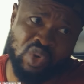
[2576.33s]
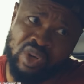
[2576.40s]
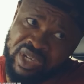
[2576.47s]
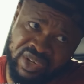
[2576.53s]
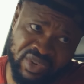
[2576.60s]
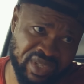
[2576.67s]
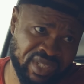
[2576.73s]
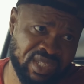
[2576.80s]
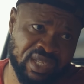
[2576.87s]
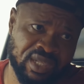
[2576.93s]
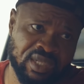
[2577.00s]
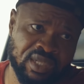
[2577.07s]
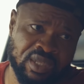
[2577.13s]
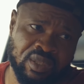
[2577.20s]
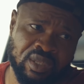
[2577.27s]
you are a
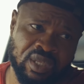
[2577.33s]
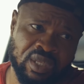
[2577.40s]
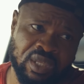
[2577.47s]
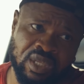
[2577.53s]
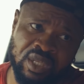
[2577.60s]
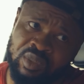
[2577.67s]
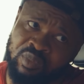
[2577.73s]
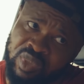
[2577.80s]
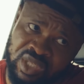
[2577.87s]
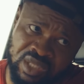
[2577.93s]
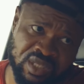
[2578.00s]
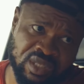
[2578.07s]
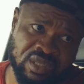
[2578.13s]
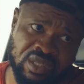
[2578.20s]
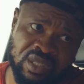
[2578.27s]
Christian.
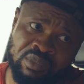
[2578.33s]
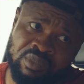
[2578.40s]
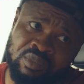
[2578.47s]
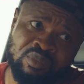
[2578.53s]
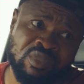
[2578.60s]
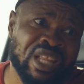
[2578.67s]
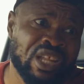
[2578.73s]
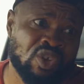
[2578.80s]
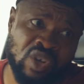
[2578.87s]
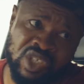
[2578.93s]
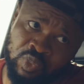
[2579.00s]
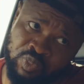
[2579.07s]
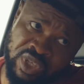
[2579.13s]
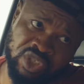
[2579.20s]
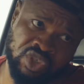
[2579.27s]
Please, let God
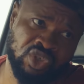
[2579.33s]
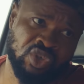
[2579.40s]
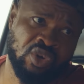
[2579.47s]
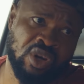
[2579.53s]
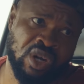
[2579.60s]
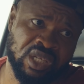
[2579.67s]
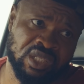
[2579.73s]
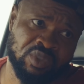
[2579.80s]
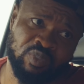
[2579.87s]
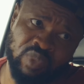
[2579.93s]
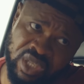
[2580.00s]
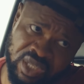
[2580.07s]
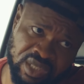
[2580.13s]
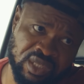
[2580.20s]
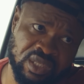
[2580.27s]
speak to your heart,
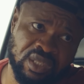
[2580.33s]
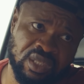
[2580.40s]
please.